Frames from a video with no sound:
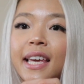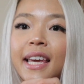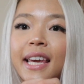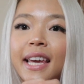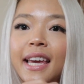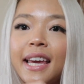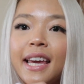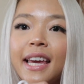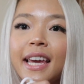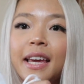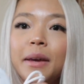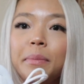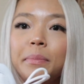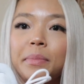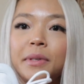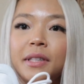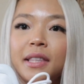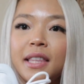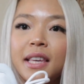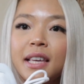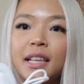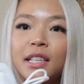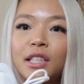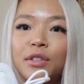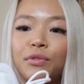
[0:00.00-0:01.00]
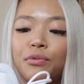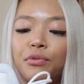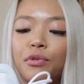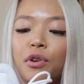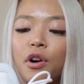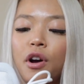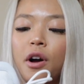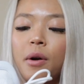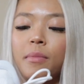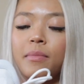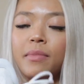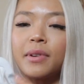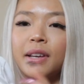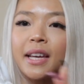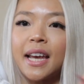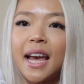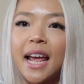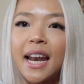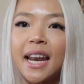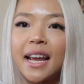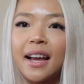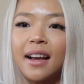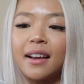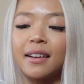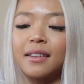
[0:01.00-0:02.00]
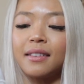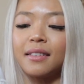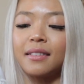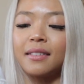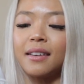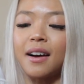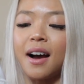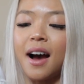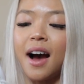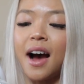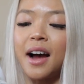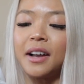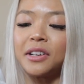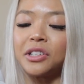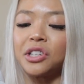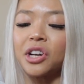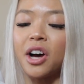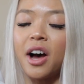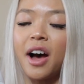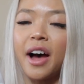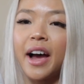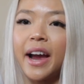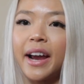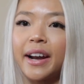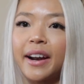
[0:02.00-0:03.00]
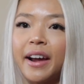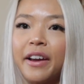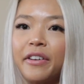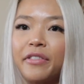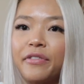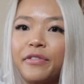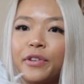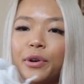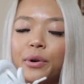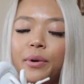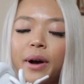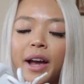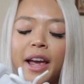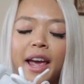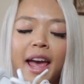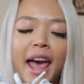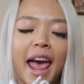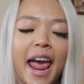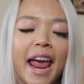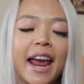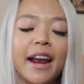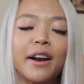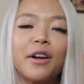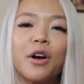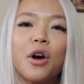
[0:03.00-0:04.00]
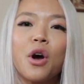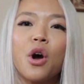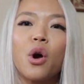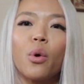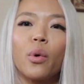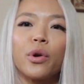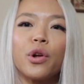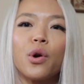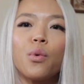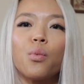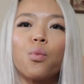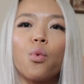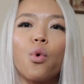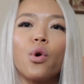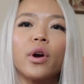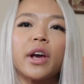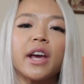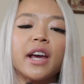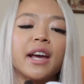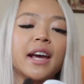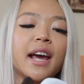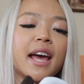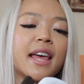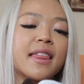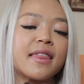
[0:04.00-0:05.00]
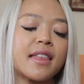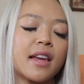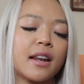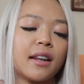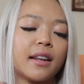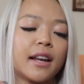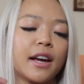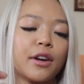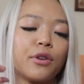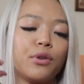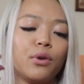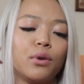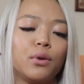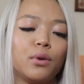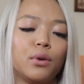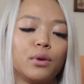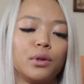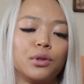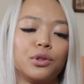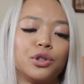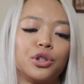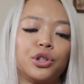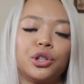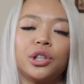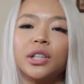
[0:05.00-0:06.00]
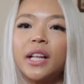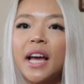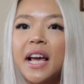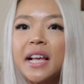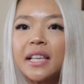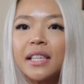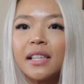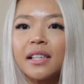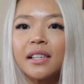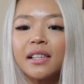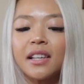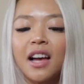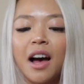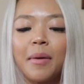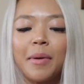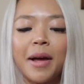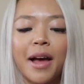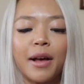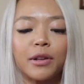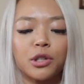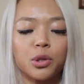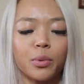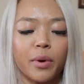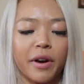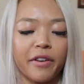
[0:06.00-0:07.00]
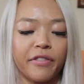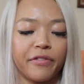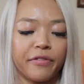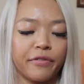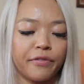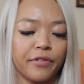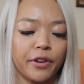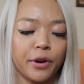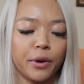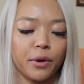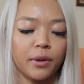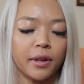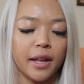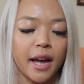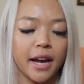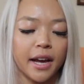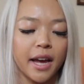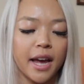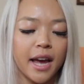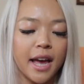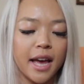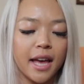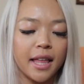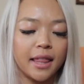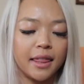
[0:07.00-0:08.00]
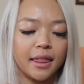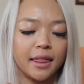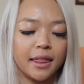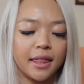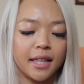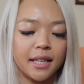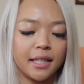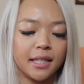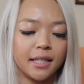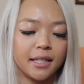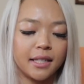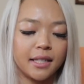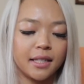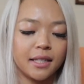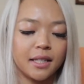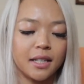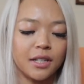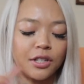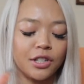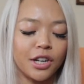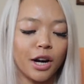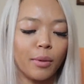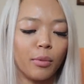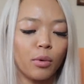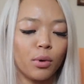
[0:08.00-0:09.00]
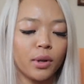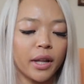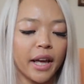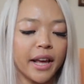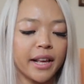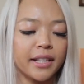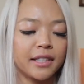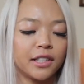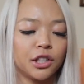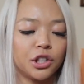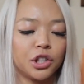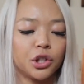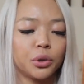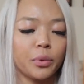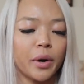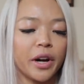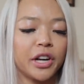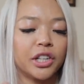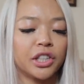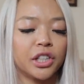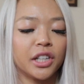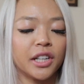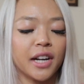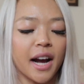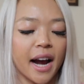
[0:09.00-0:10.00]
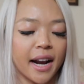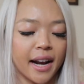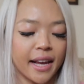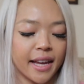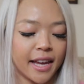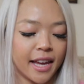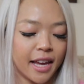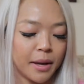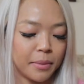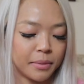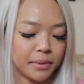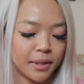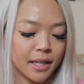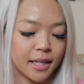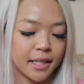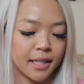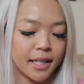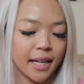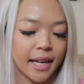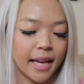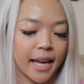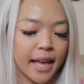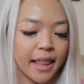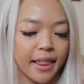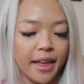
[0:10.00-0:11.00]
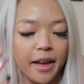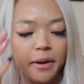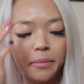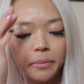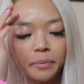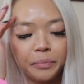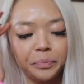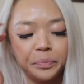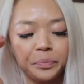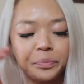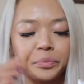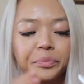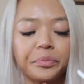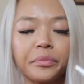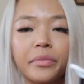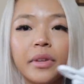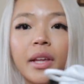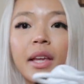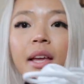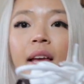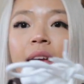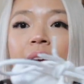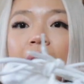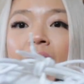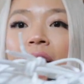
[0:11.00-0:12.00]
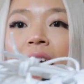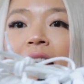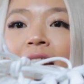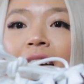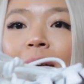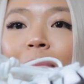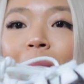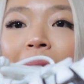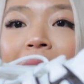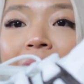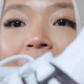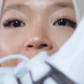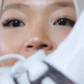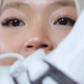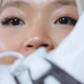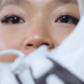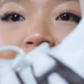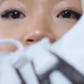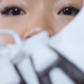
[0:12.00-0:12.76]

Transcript: keeps this from getting untied, I feel. I hate when you're walking and then like your shoelaces come out, so I feel like this double lace situation kind of keeps it together. And I